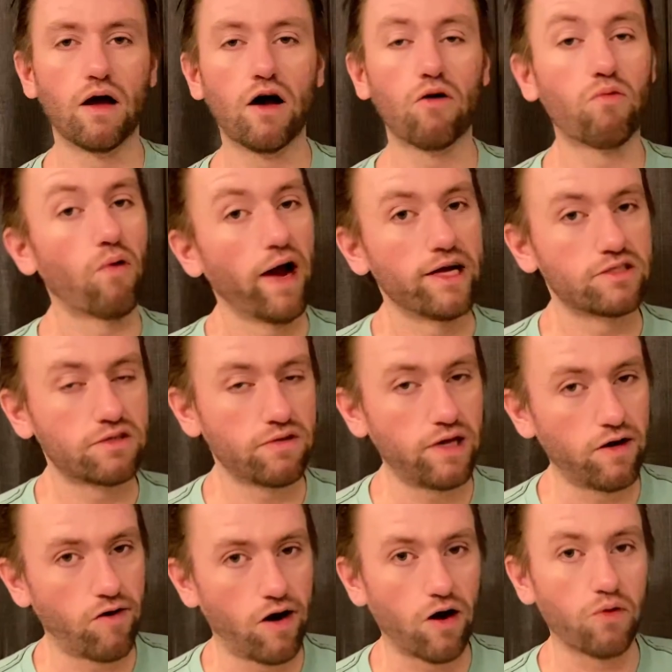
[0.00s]
All right, so
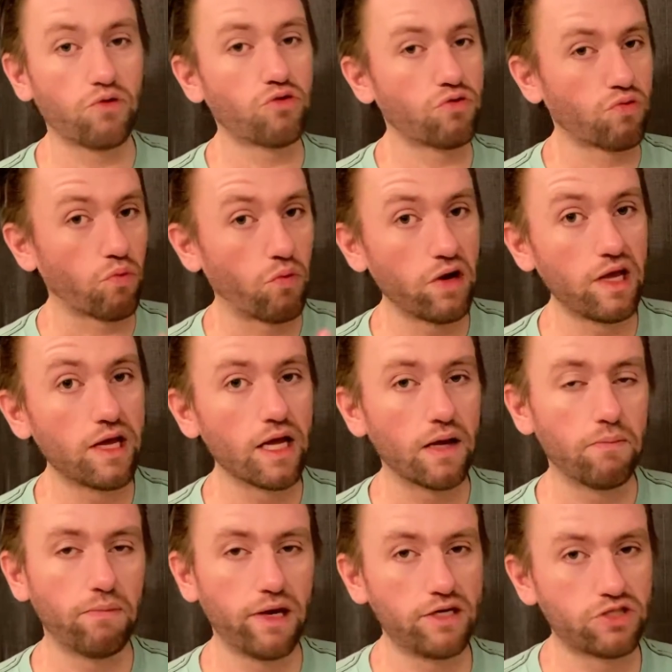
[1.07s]
there are 3
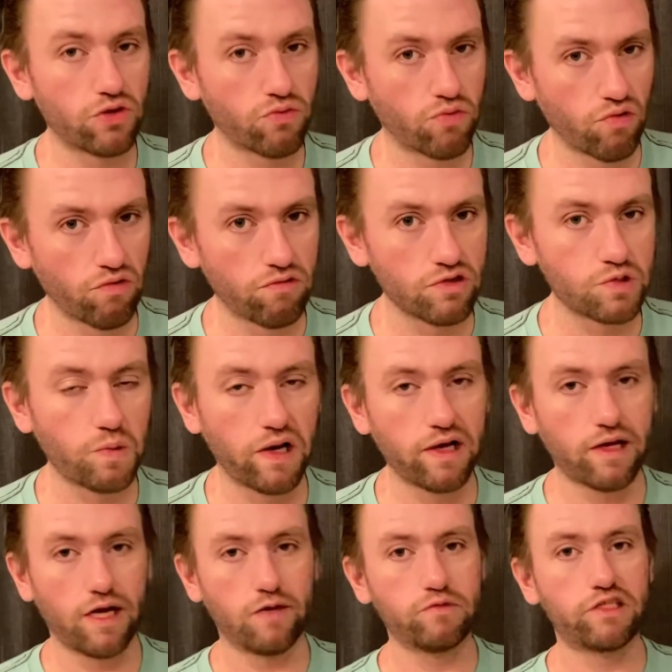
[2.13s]
major rules when it
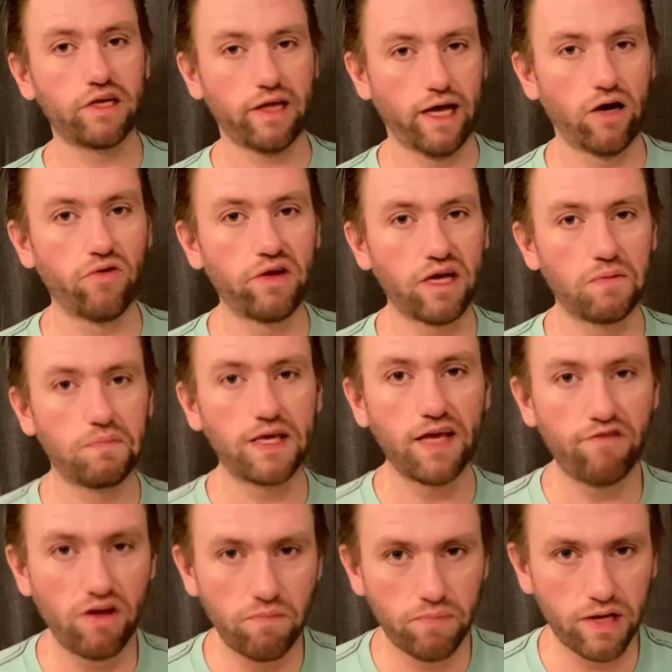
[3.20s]
comes to counting in
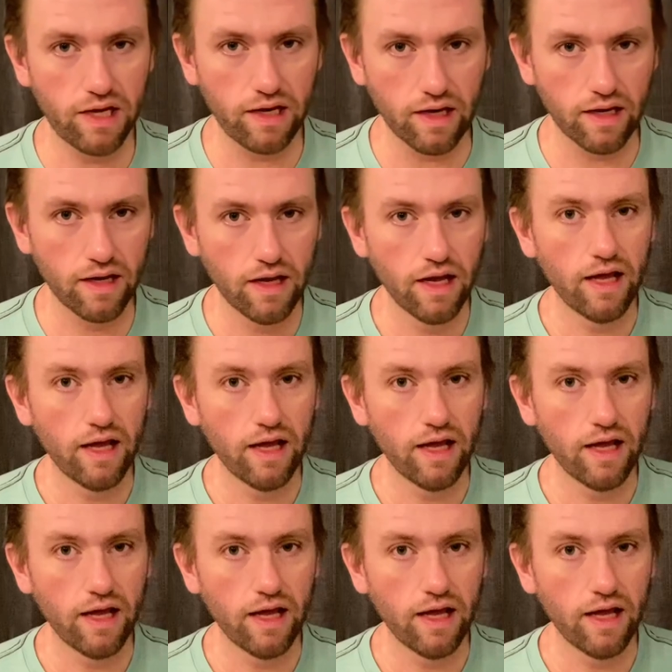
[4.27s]
PvP,